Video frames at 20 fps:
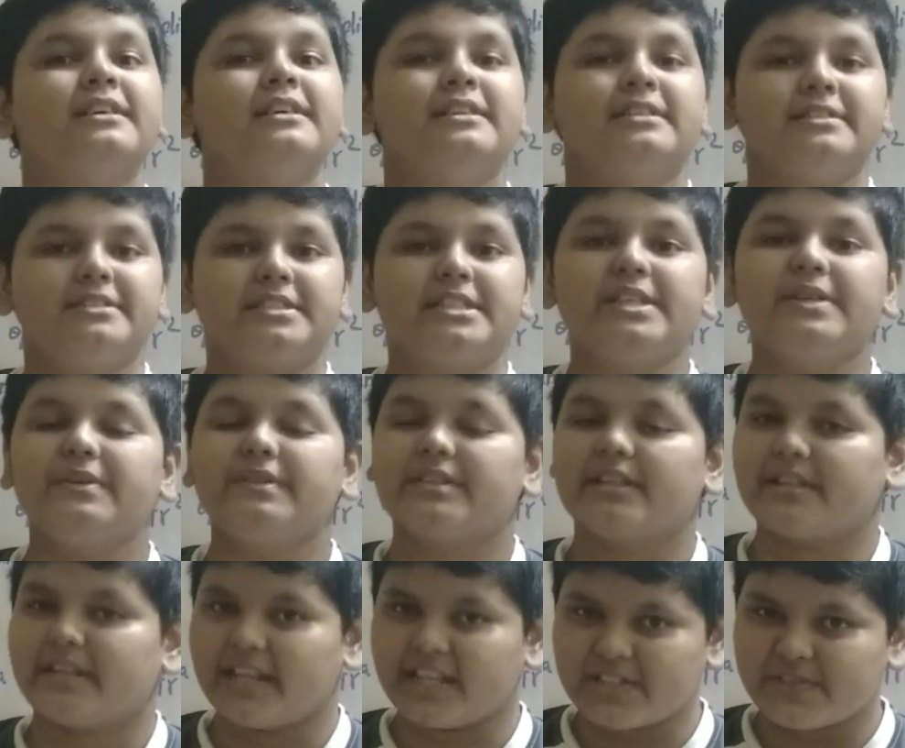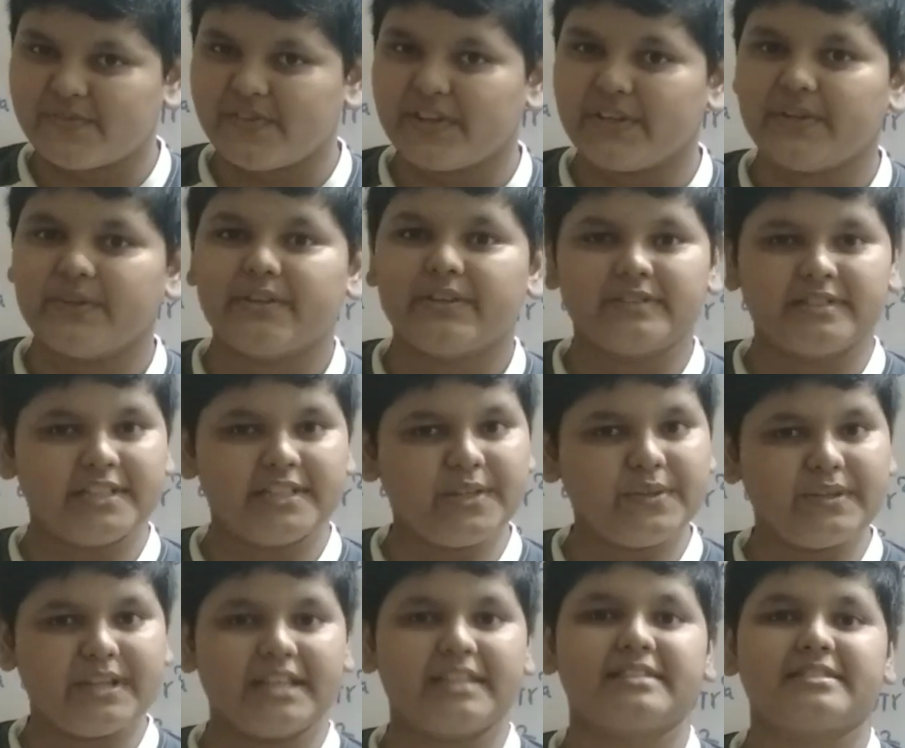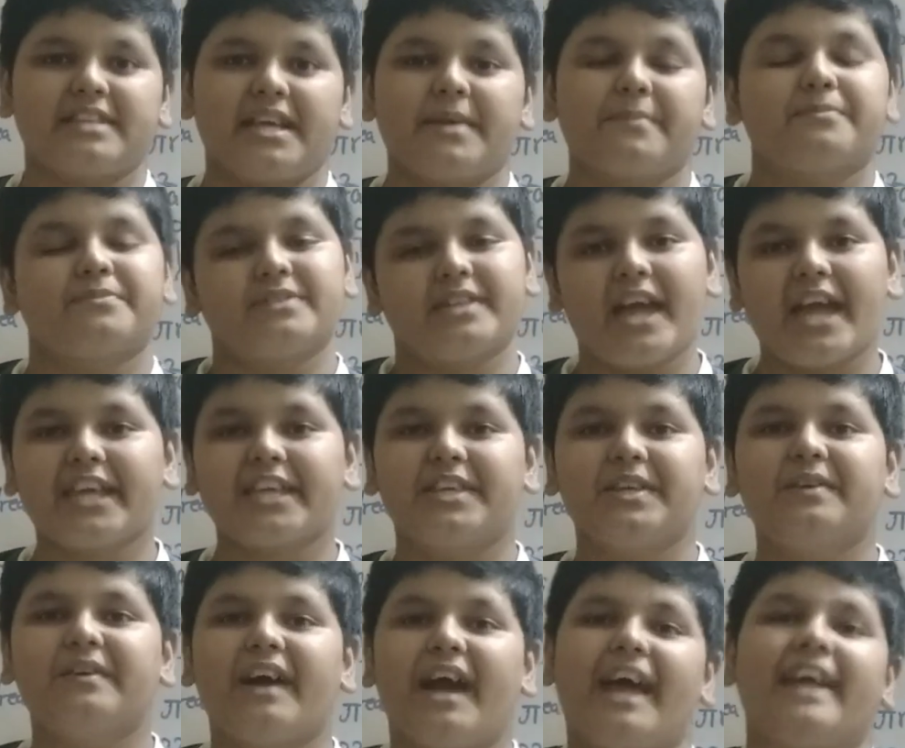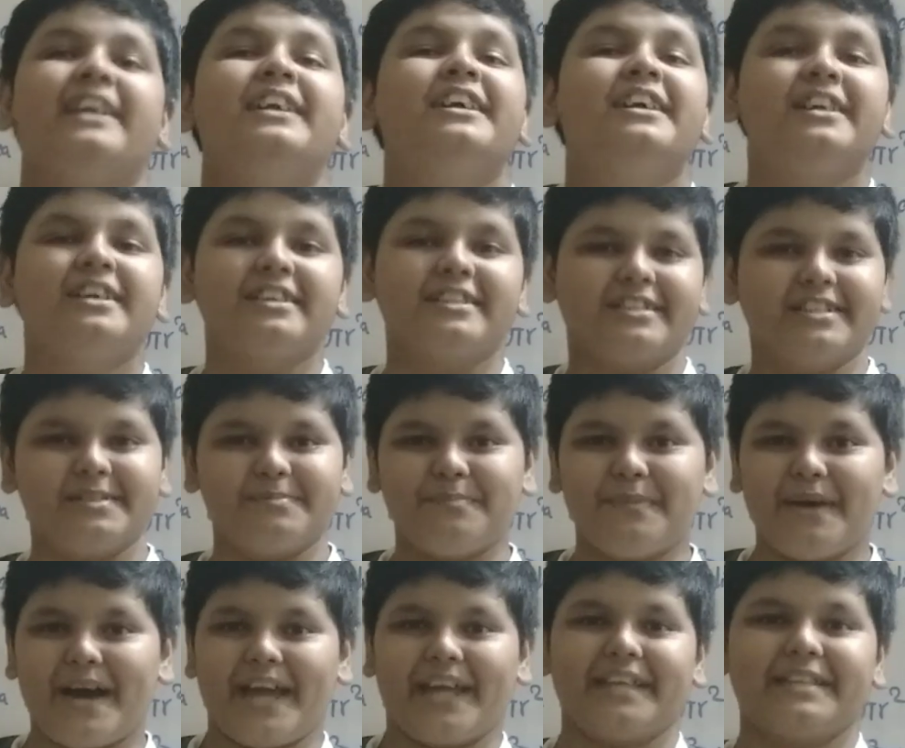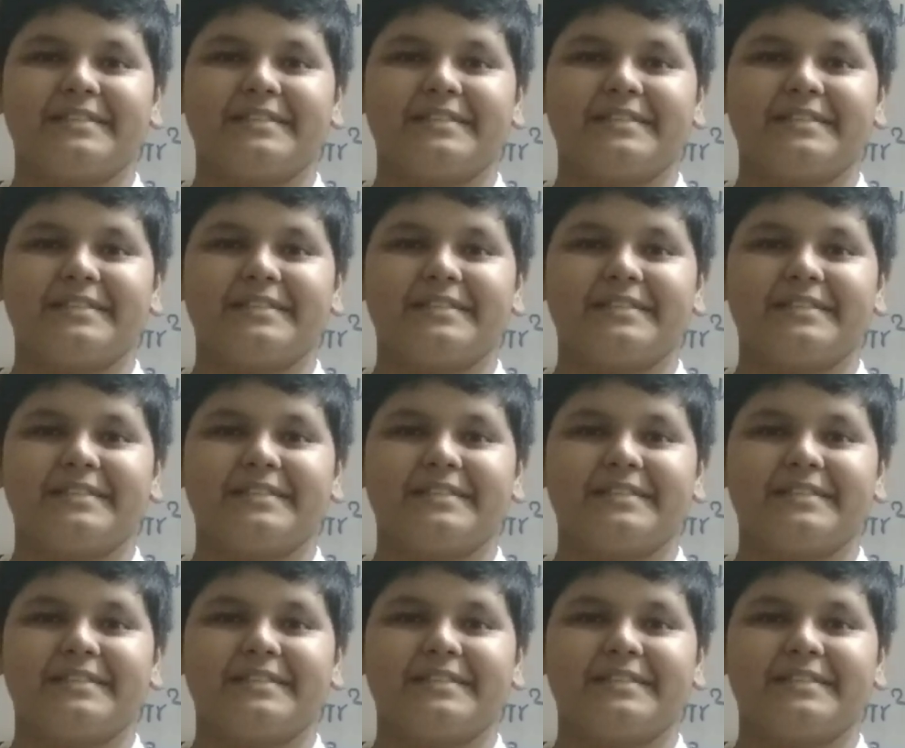See you in the next video. See you next time. Thank you and goodbye.